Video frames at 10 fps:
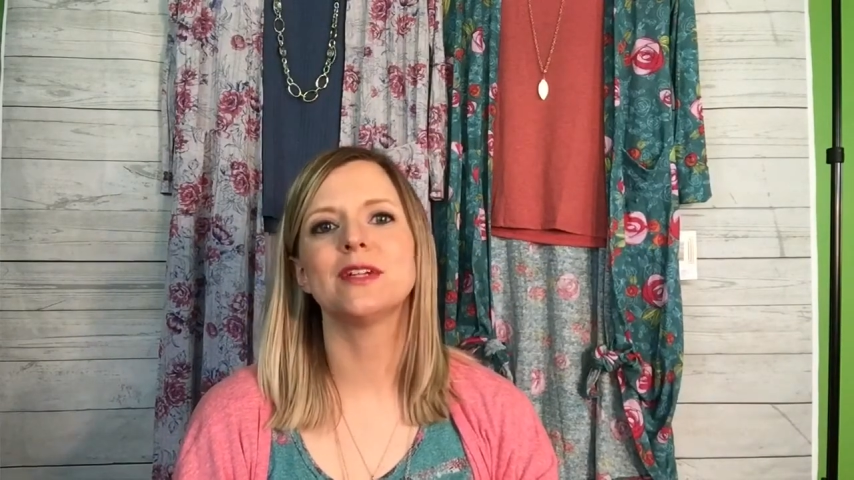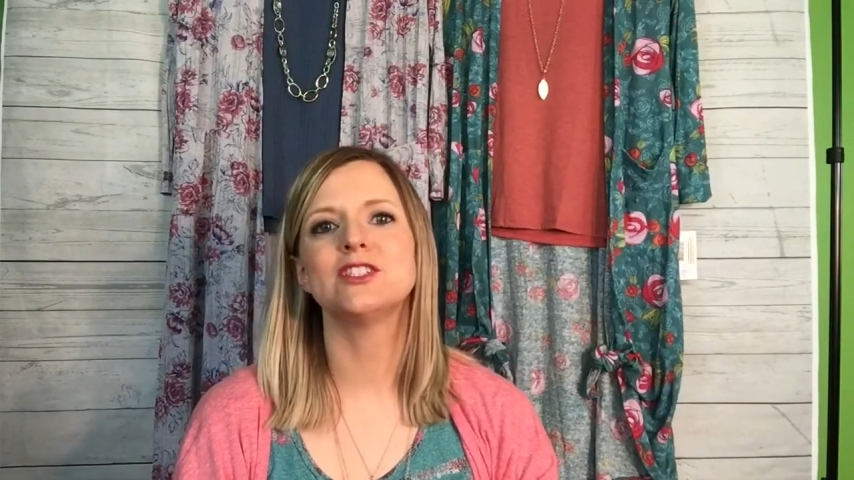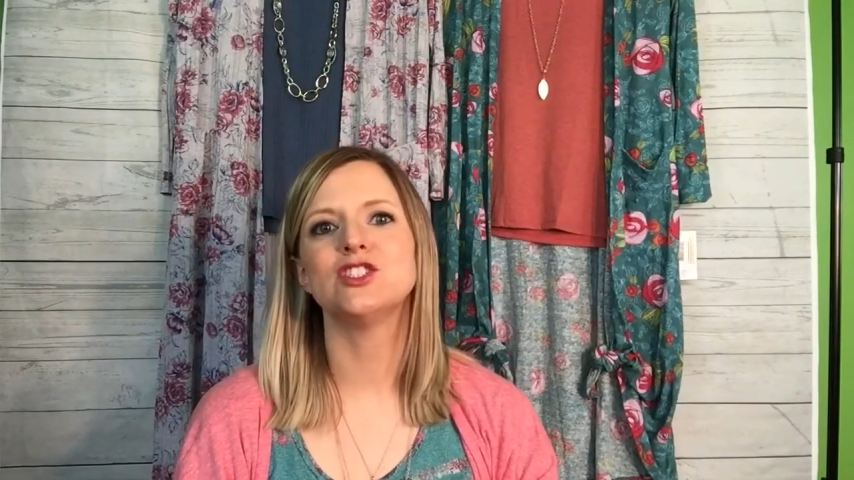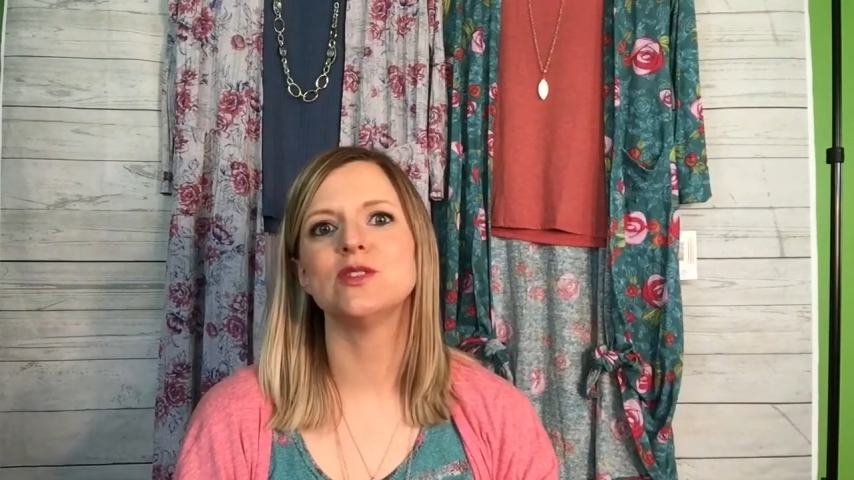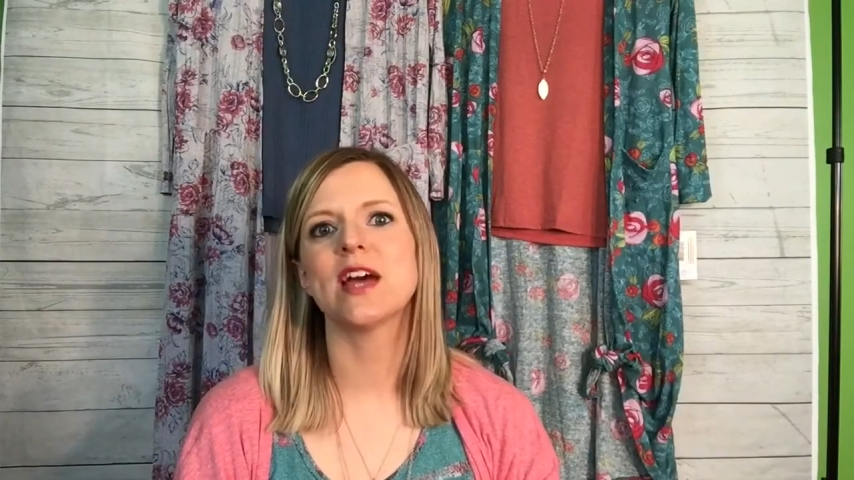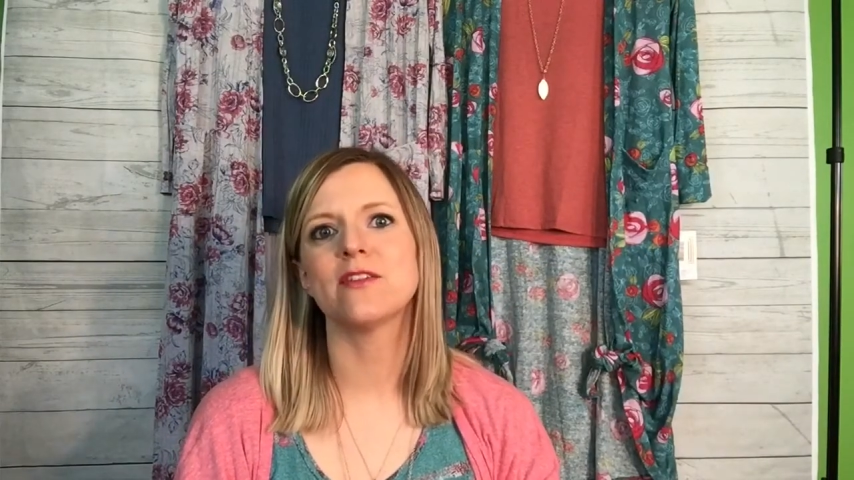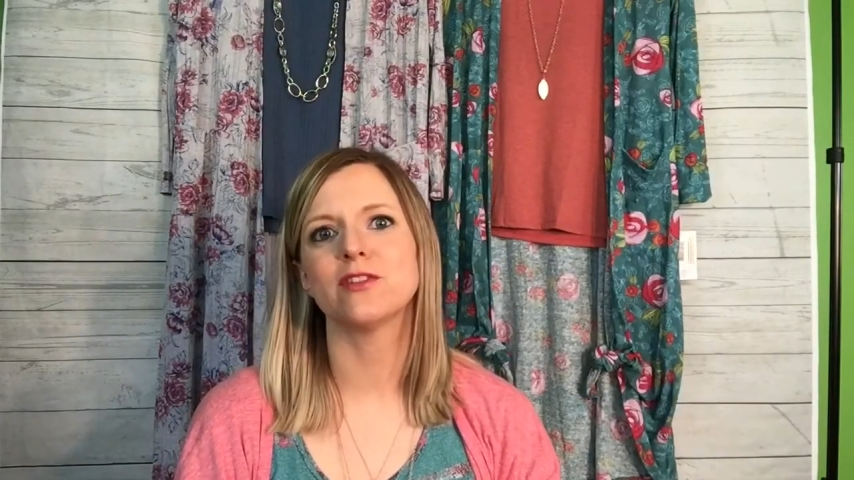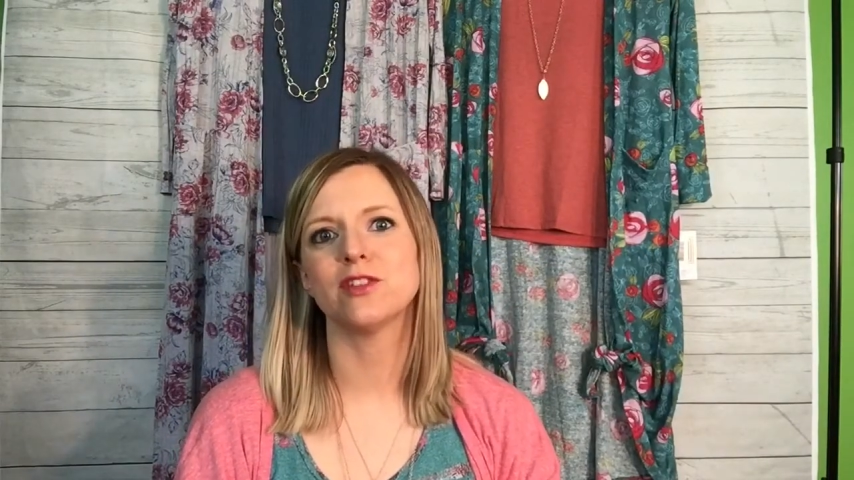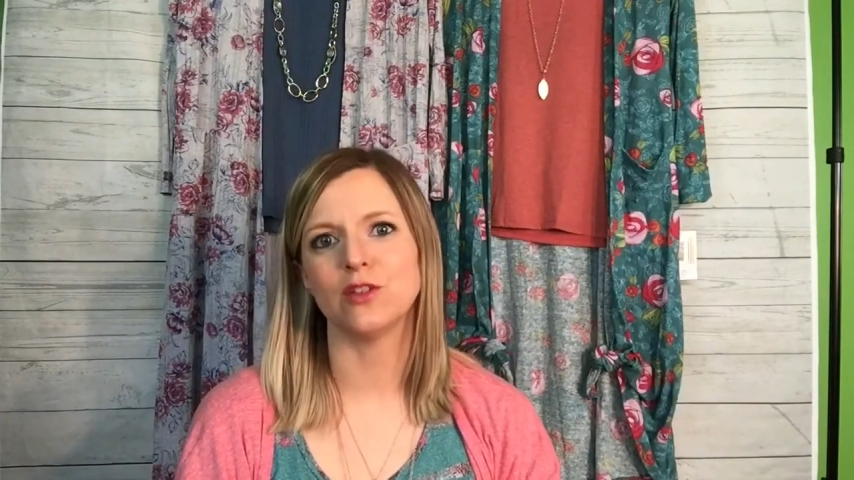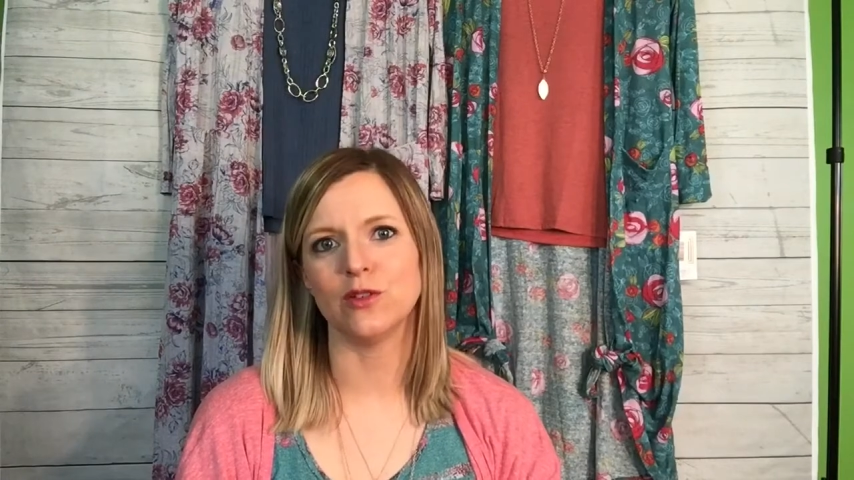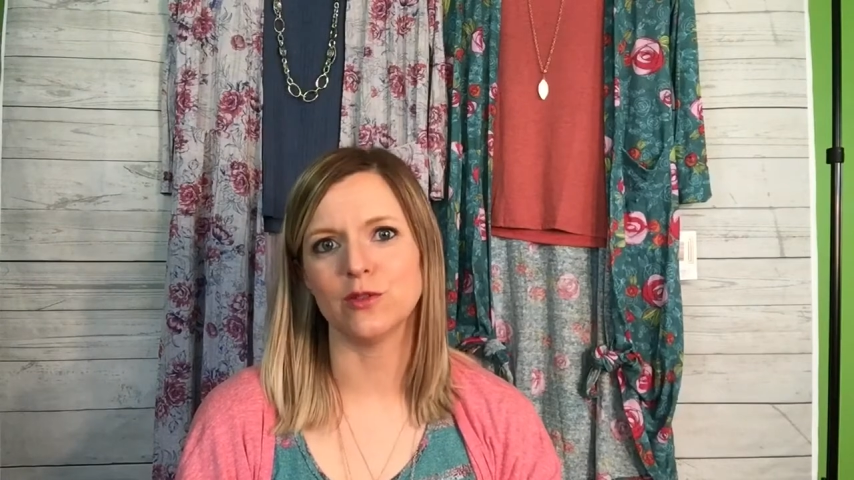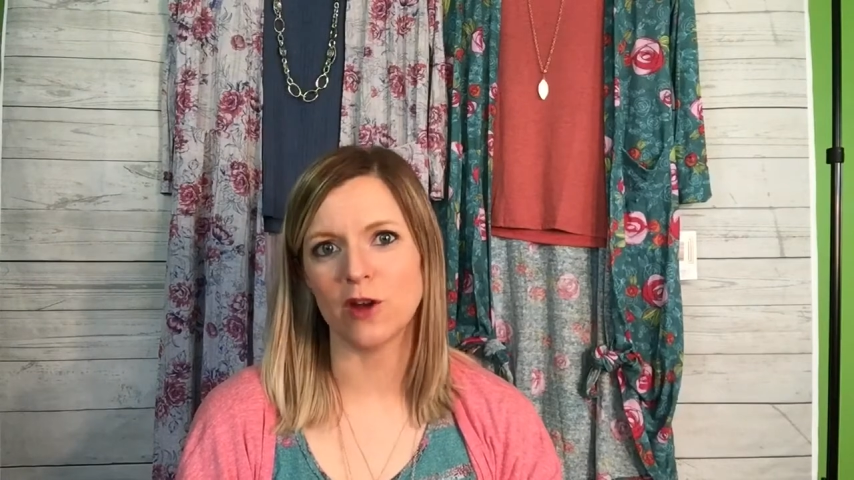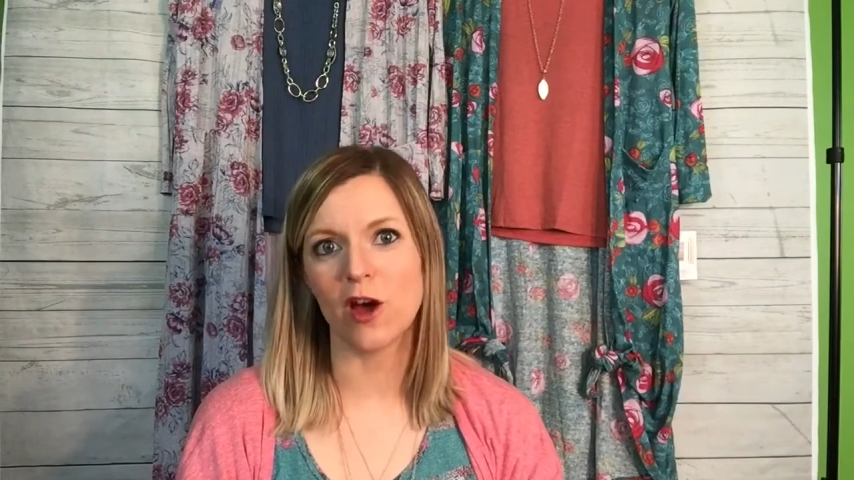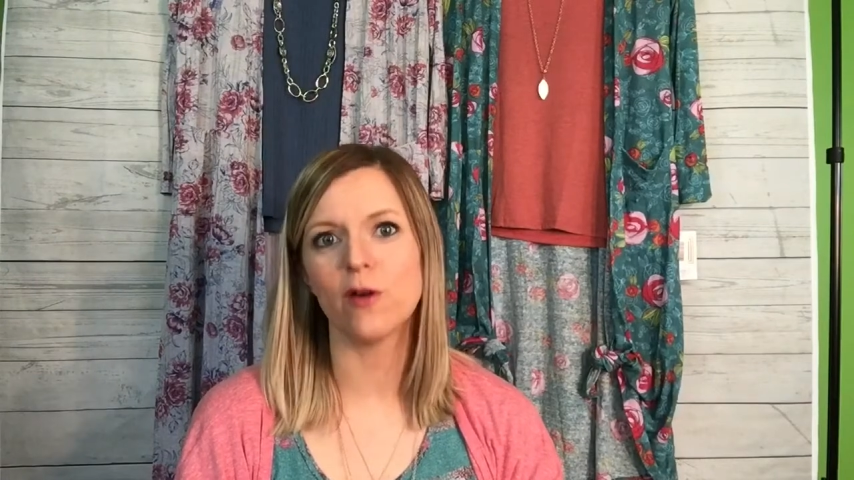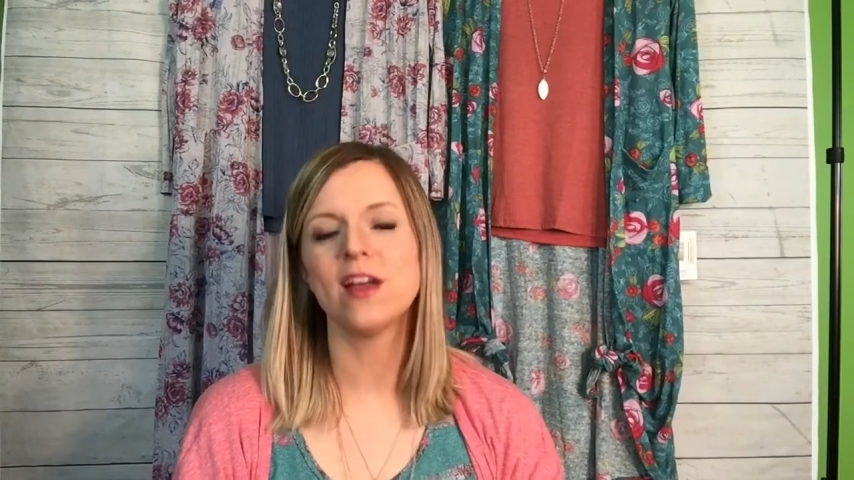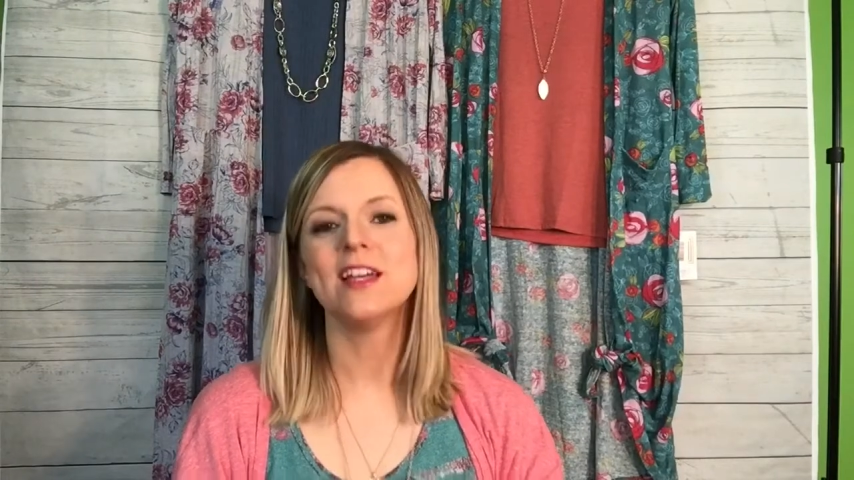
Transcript: could do that for LuLaRoe?